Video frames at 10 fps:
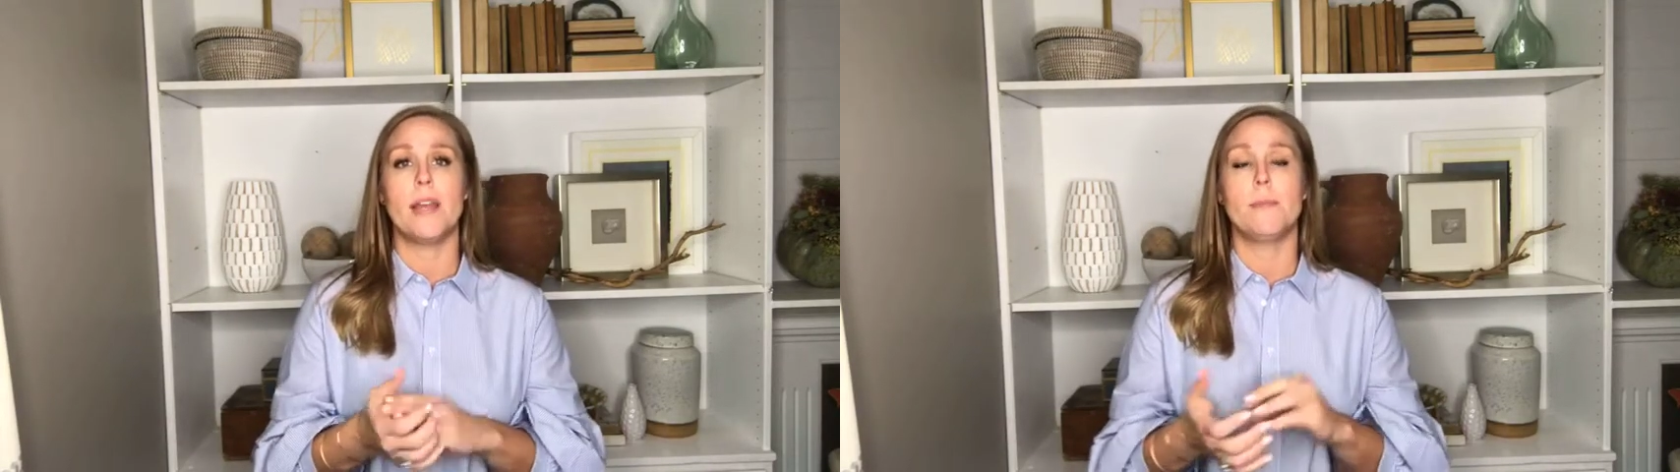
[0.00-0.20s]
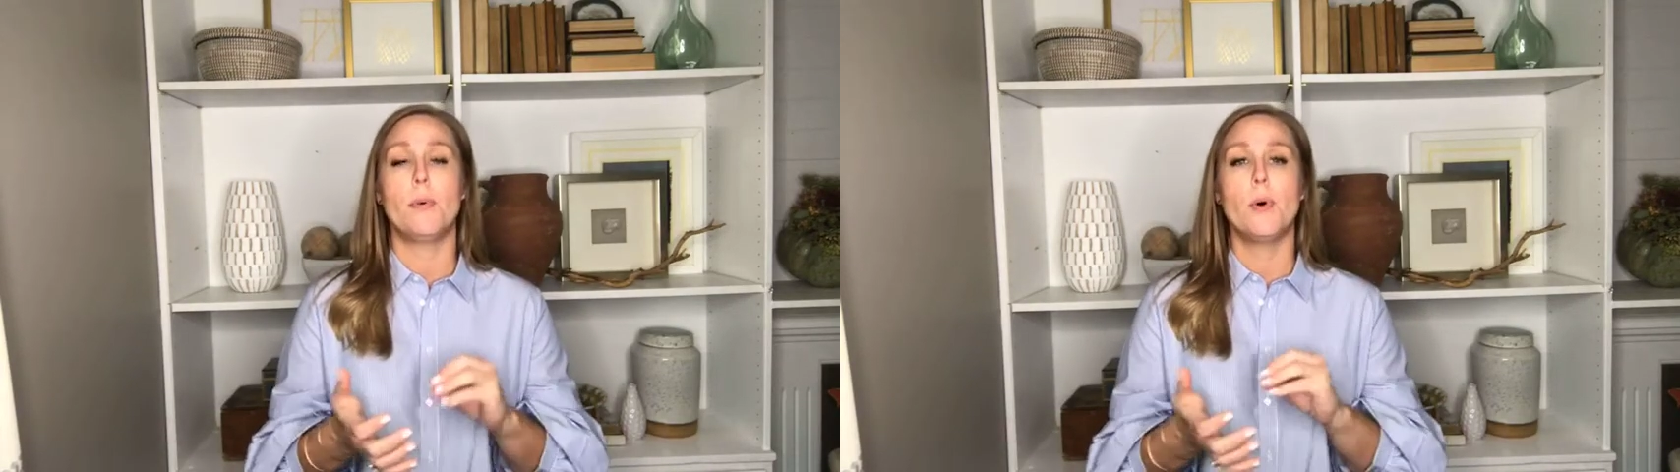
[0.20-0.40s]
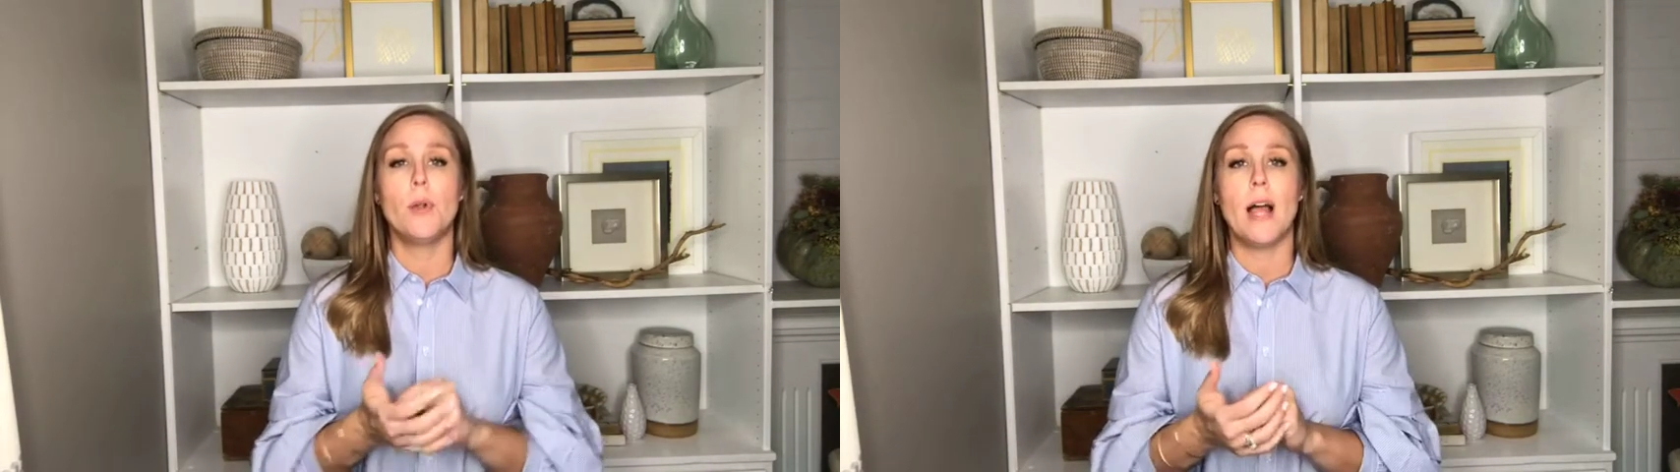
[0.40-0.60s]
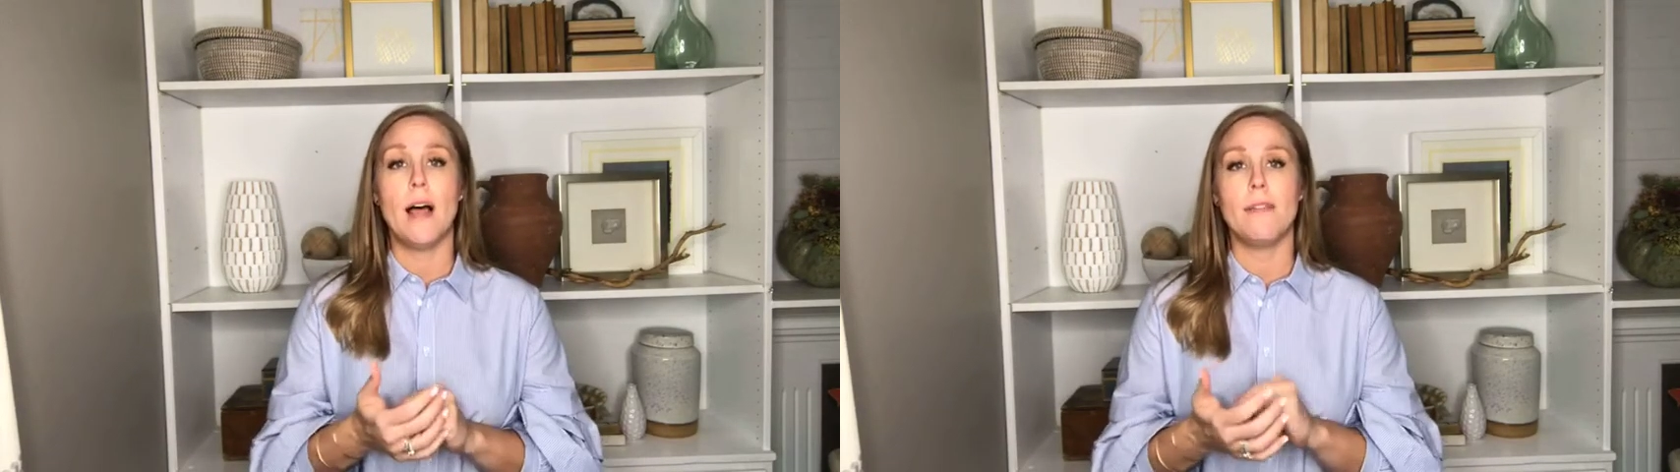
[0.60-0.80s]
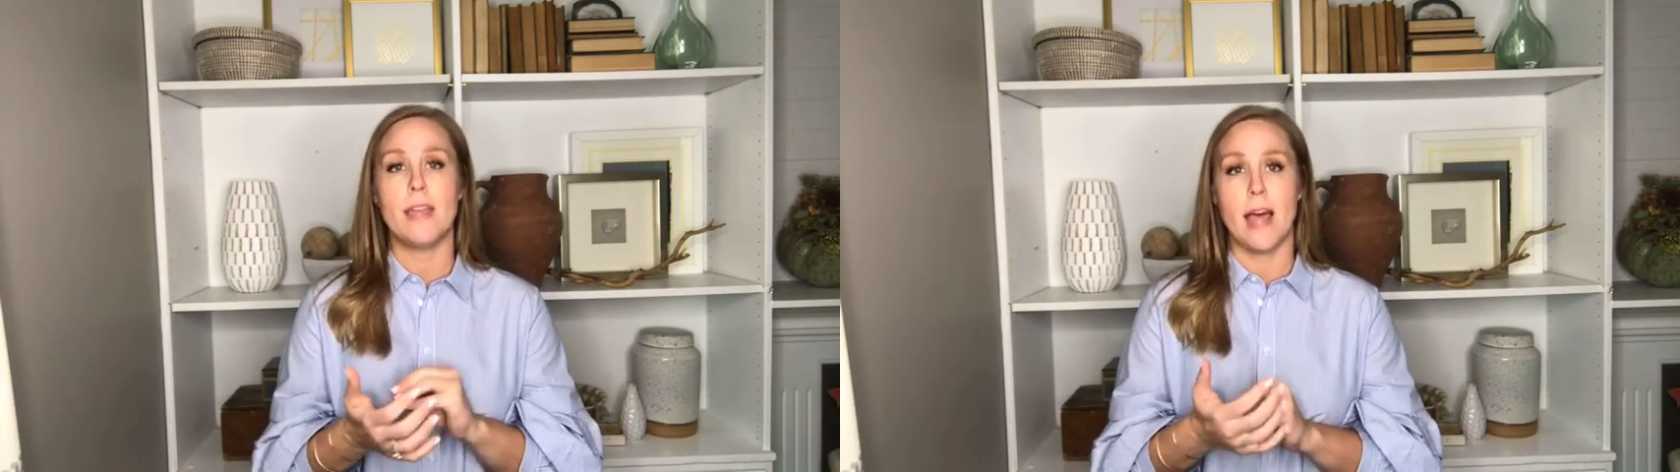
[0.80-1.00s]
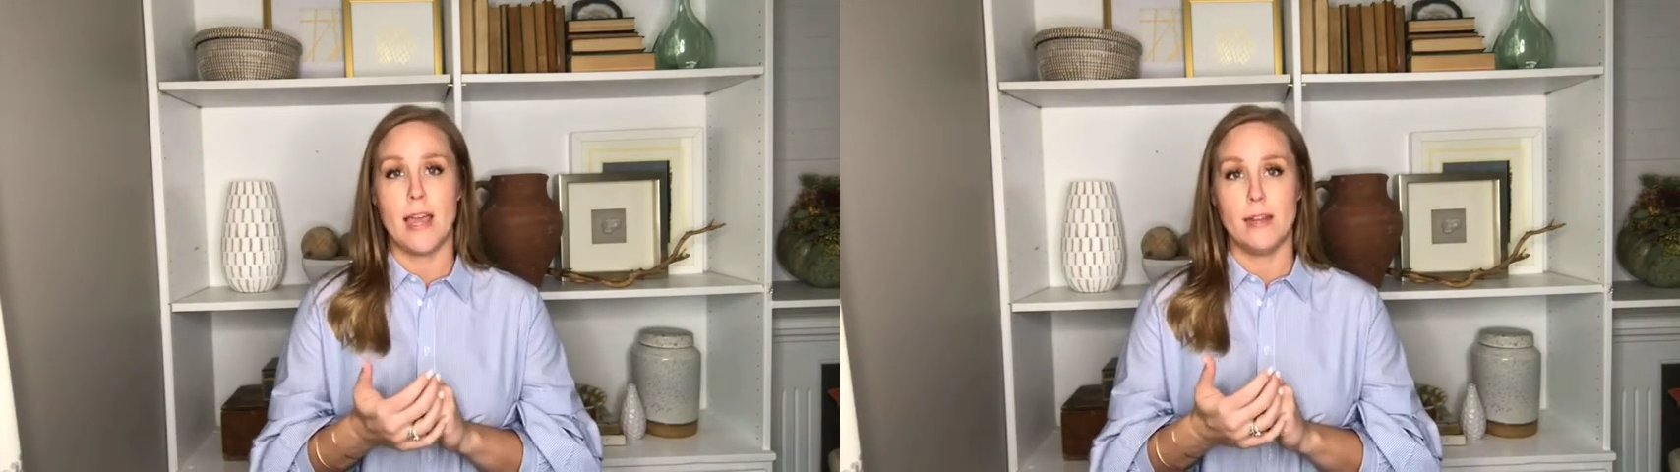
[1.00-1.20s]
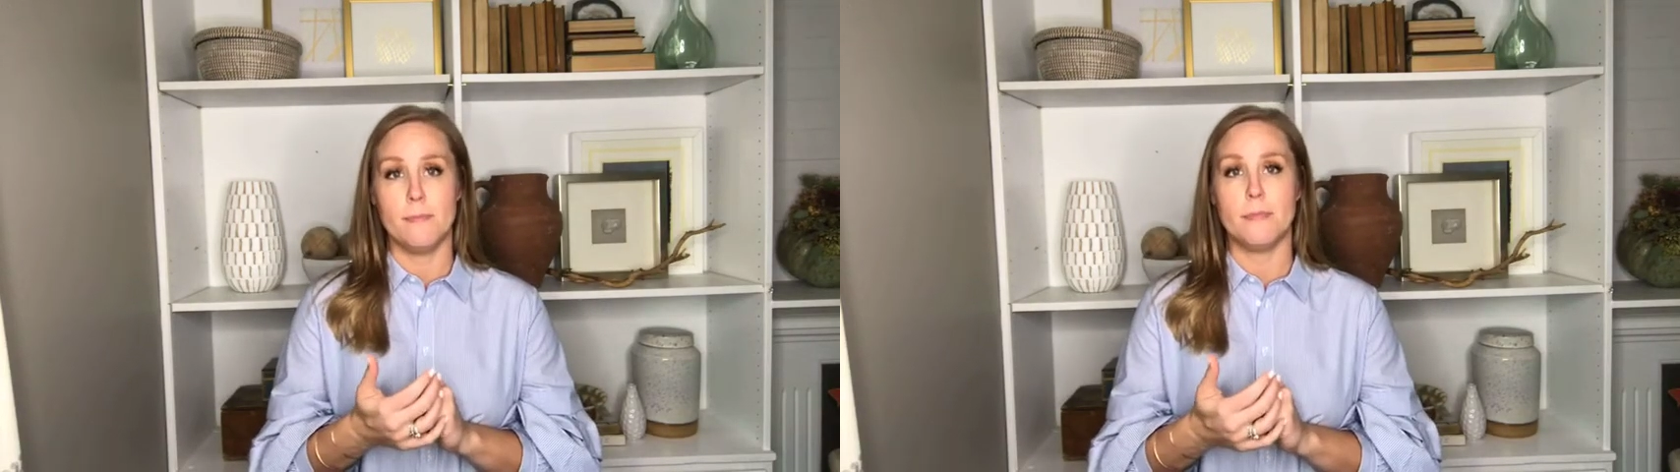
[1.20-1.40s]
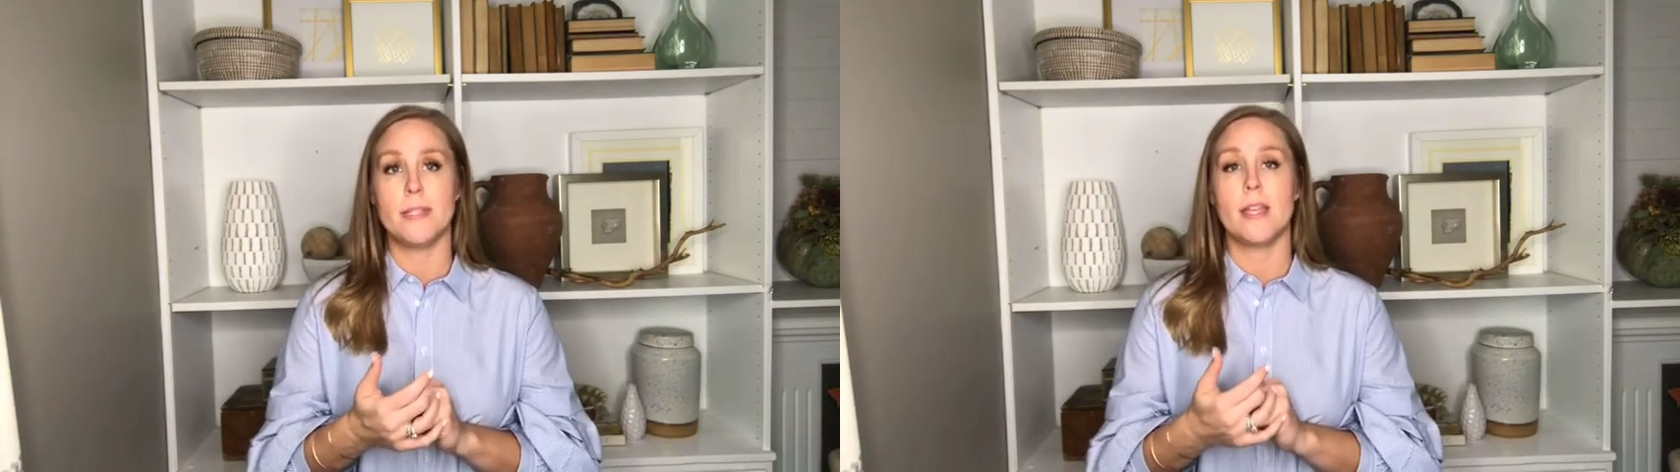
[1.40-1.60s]
and pull out the
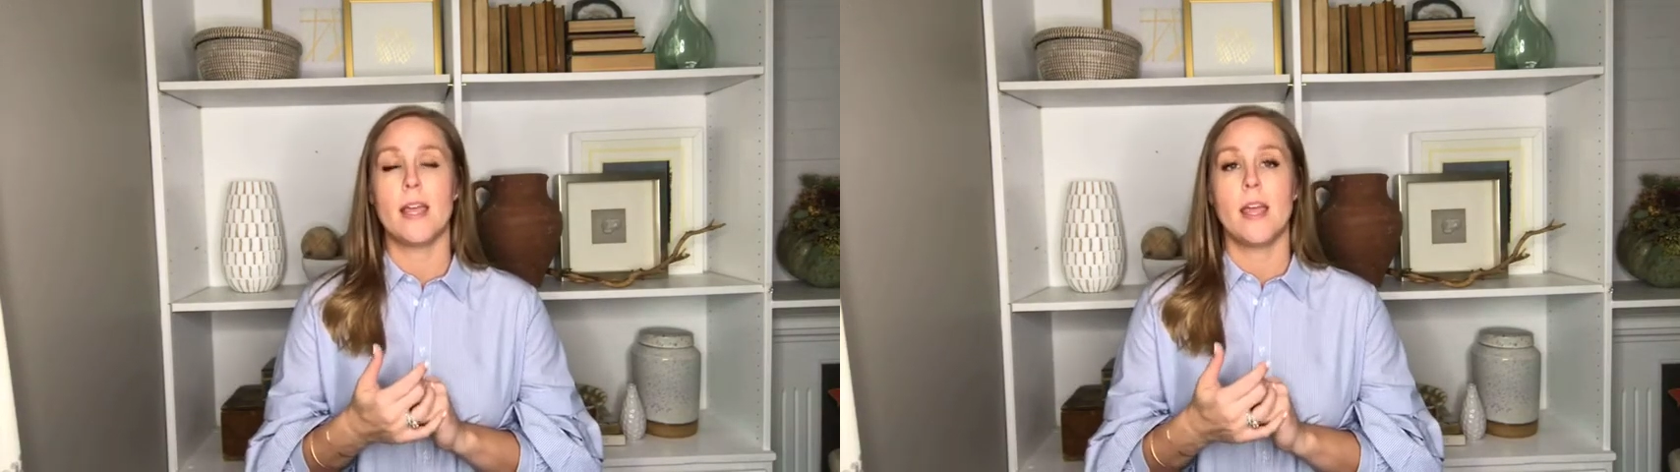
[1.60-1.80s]
items